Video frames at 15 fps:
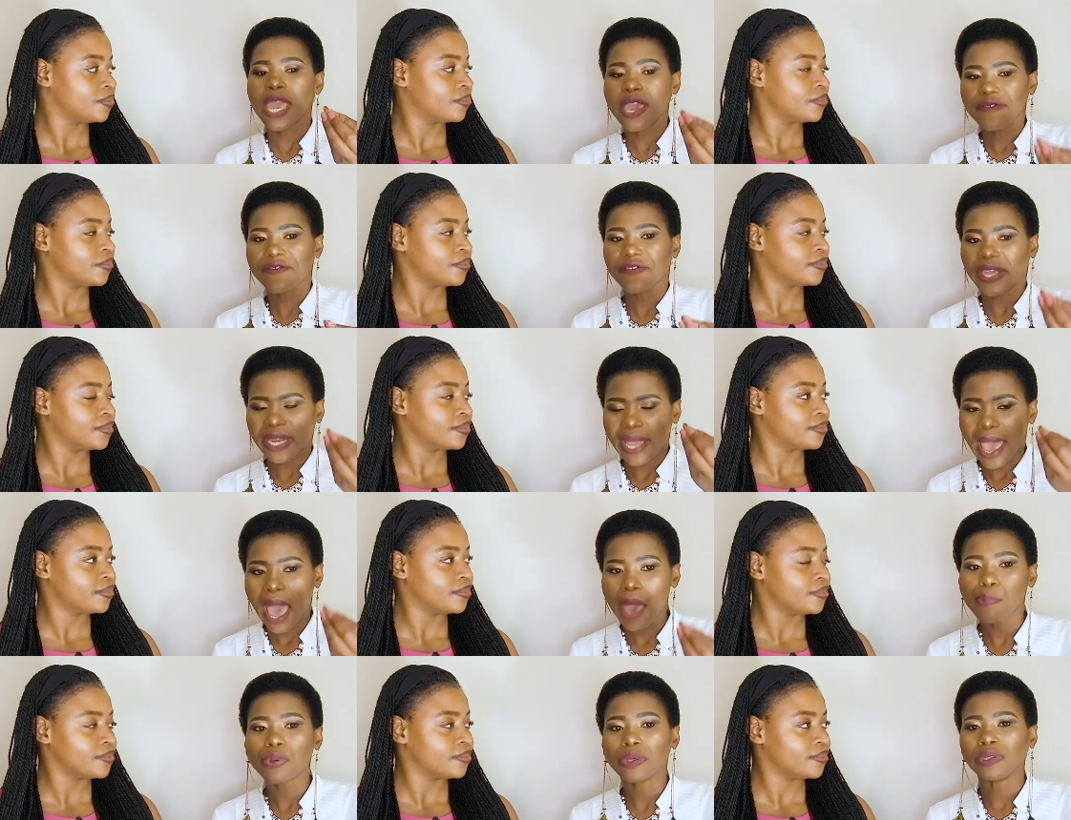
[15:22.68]
Speaker 1: If it
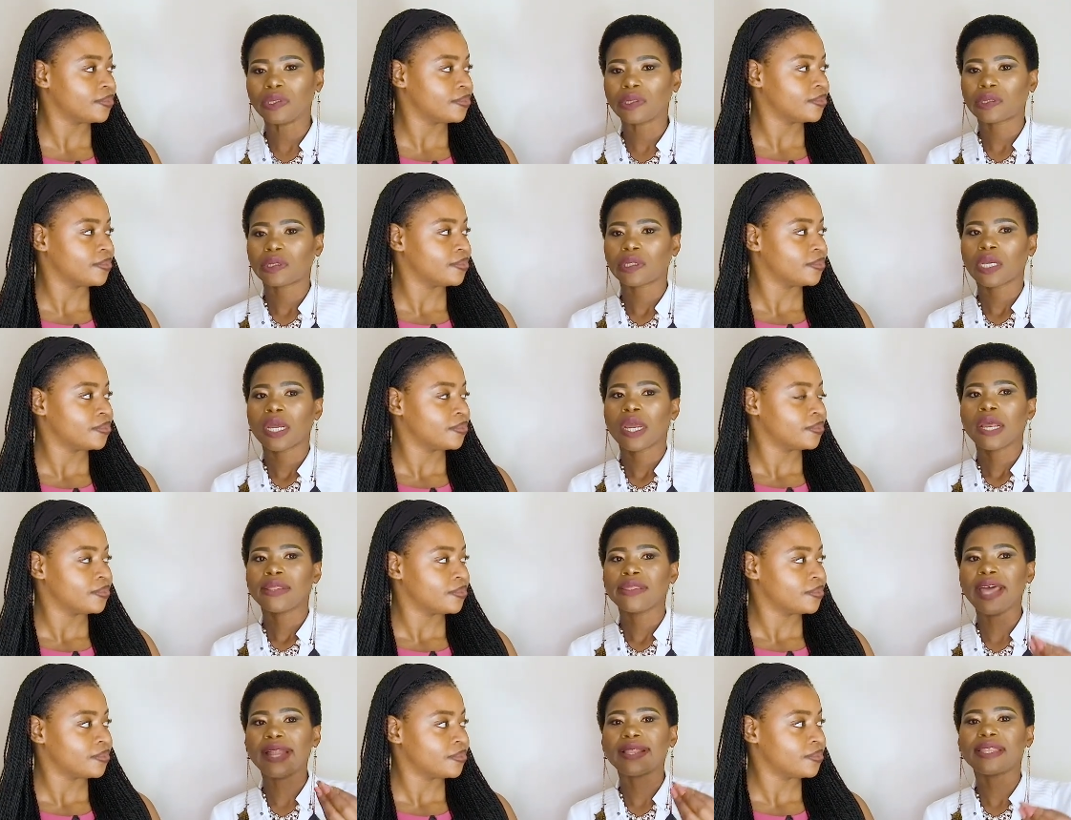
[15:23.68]
happens
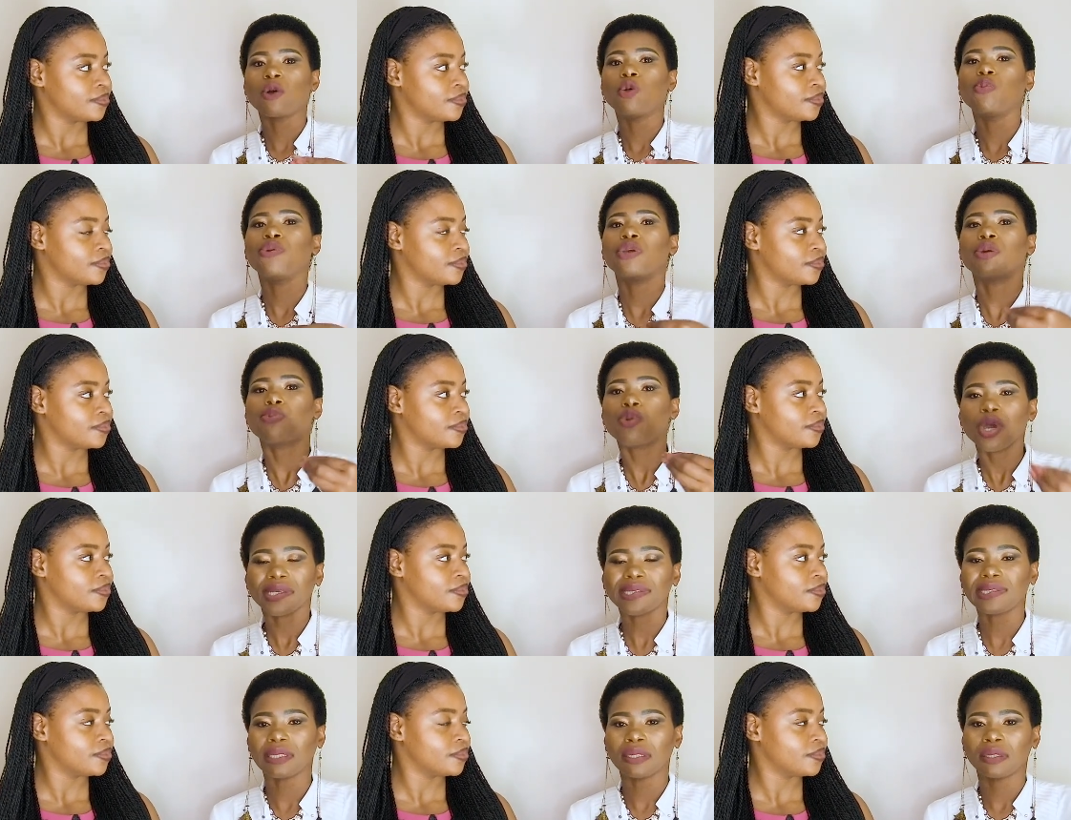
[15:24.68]
that there will be a
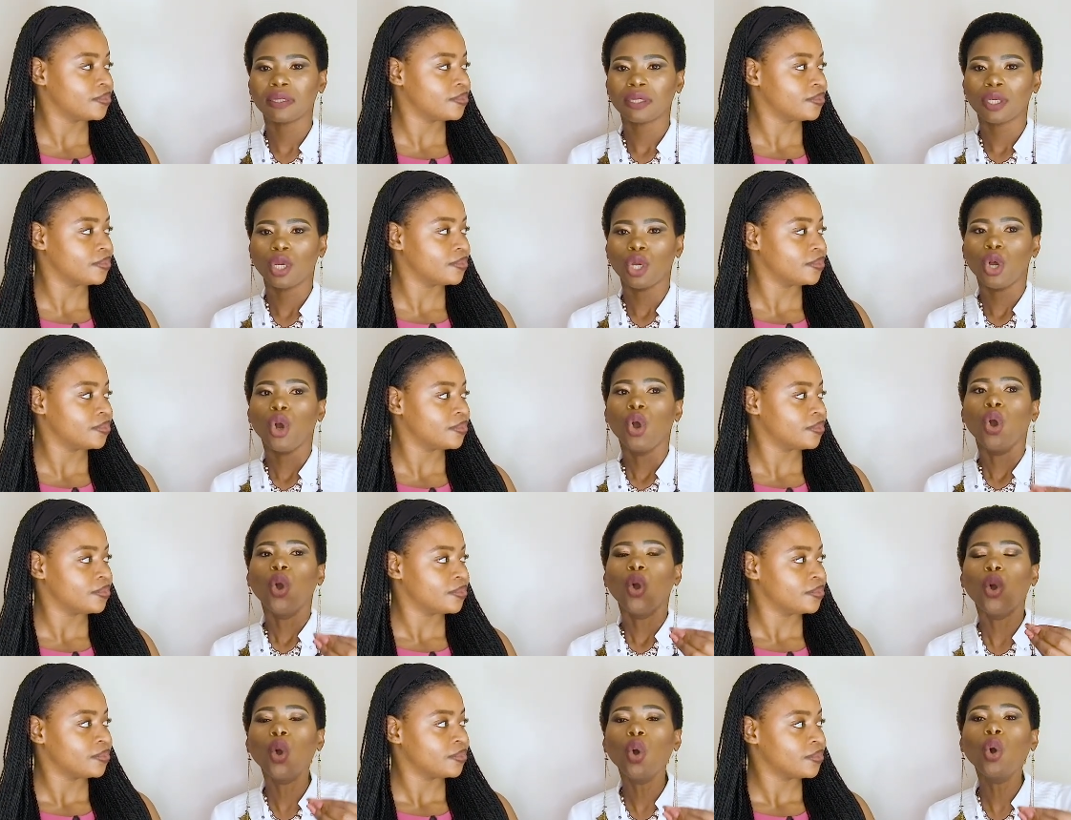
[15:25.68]
person
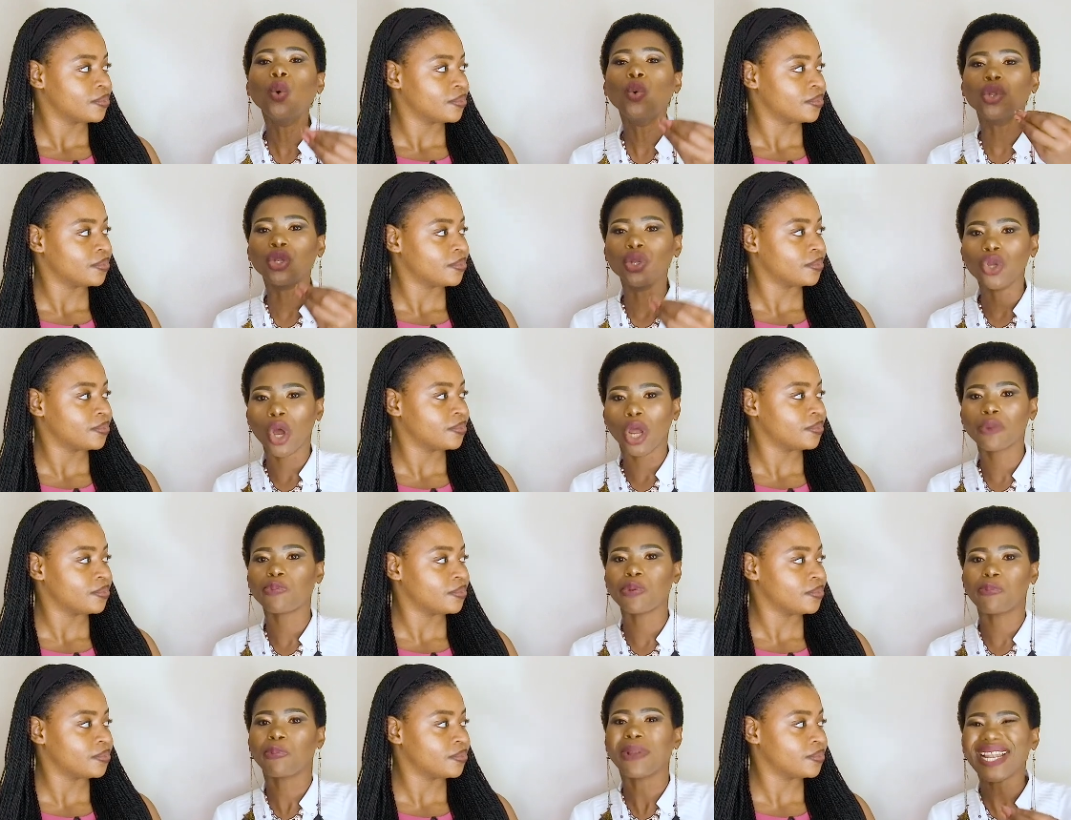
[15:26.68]
who would
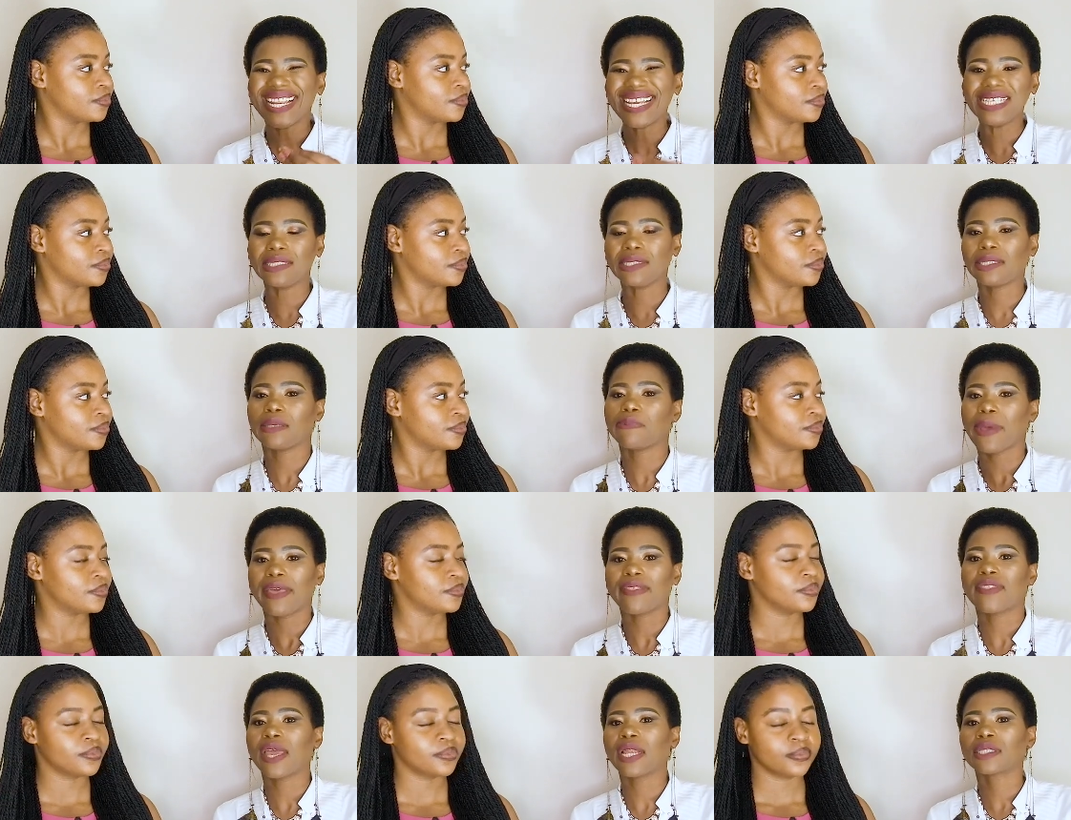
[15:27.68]
not be pleased
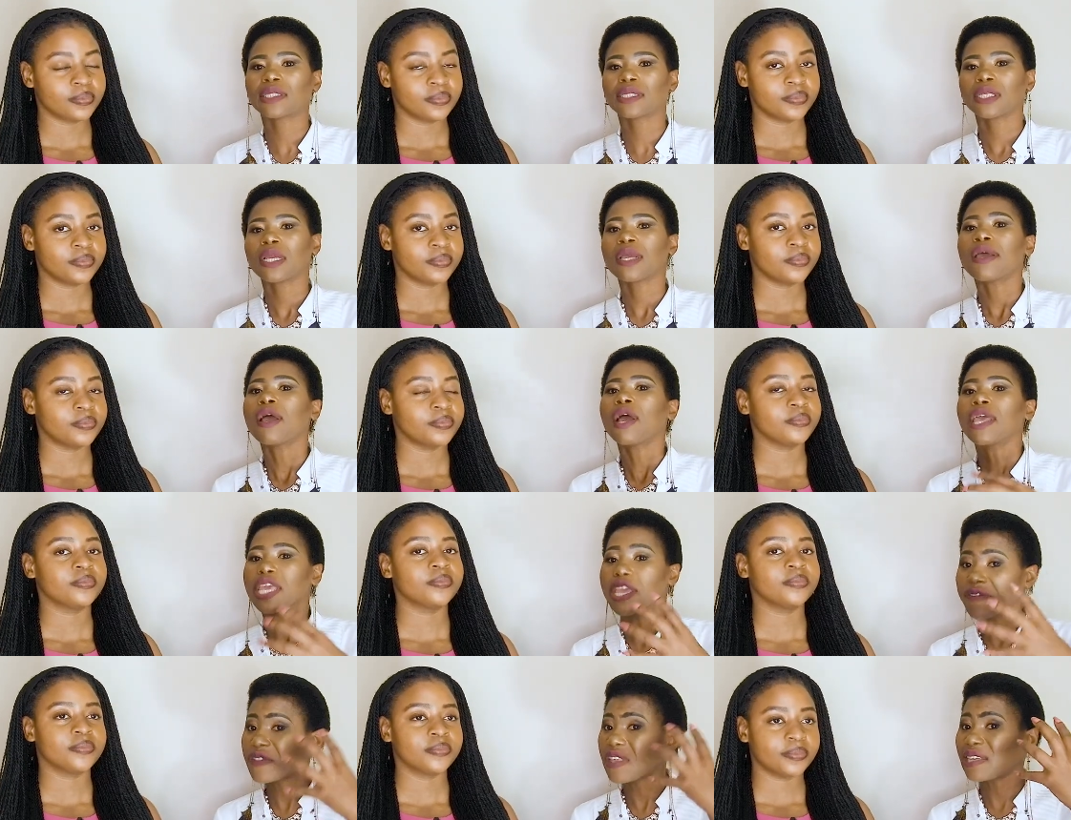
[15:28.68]
by that,
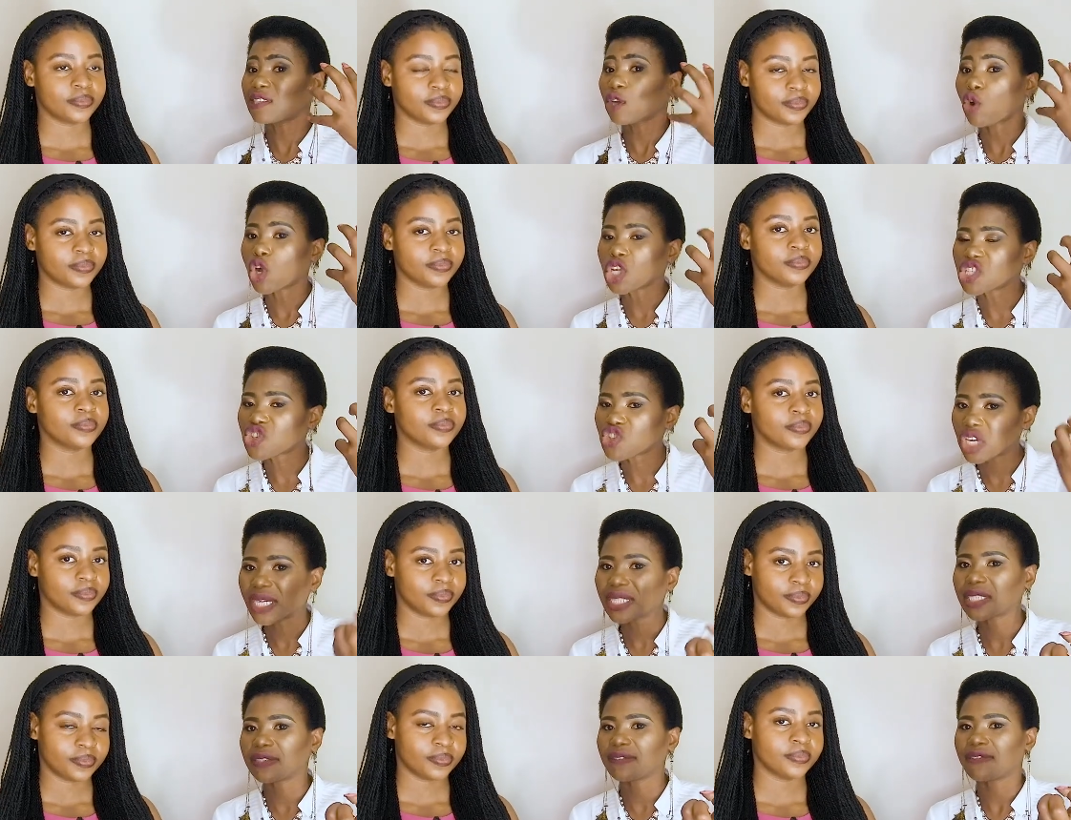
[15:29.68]
if there is a
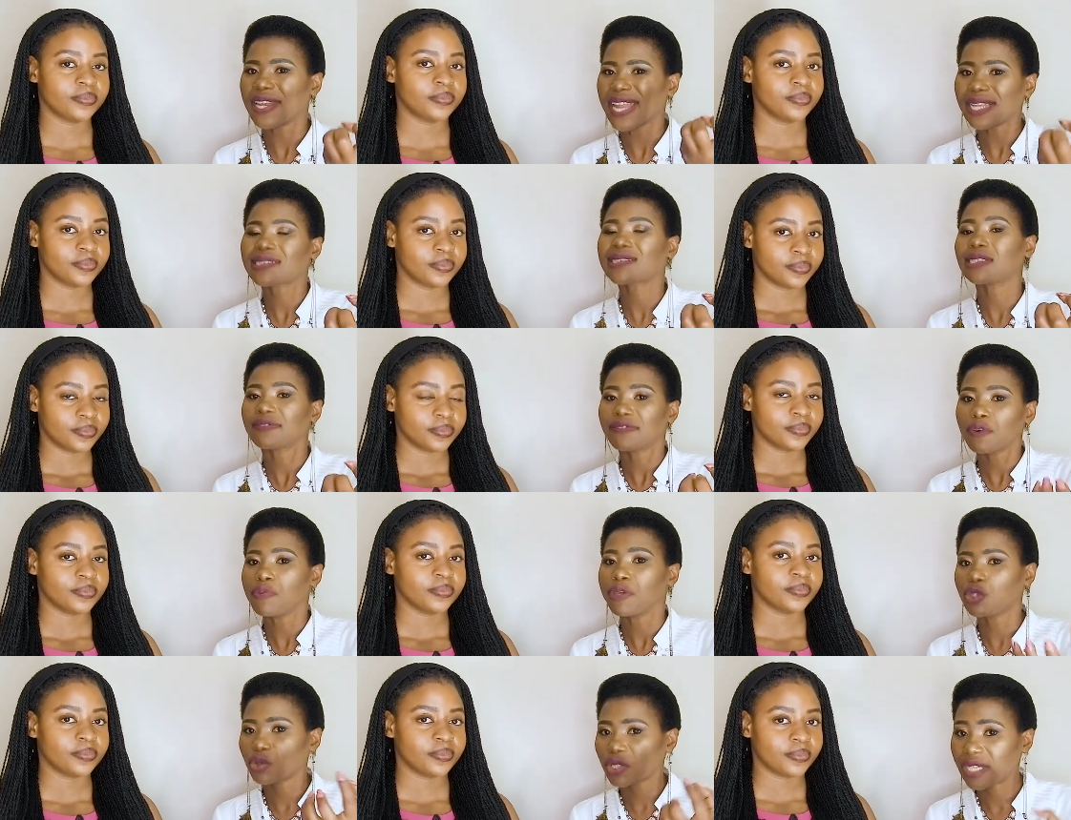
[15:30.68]
constructive lesson for
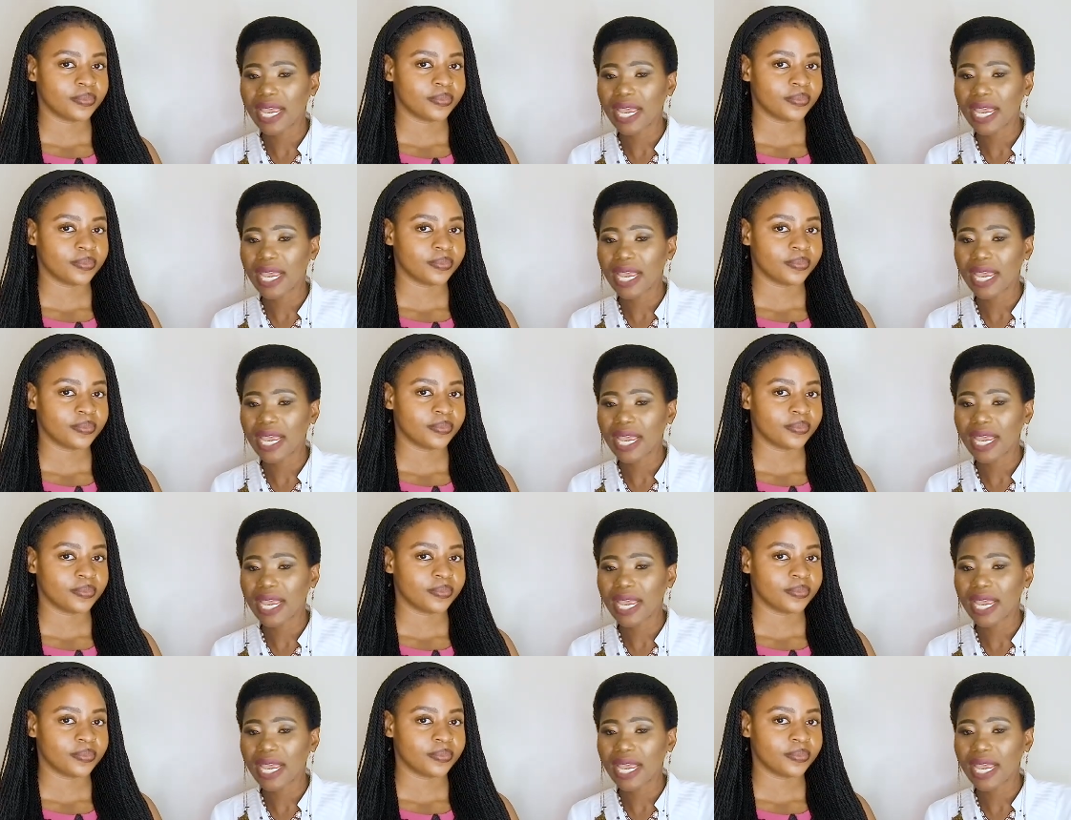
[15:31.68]
me to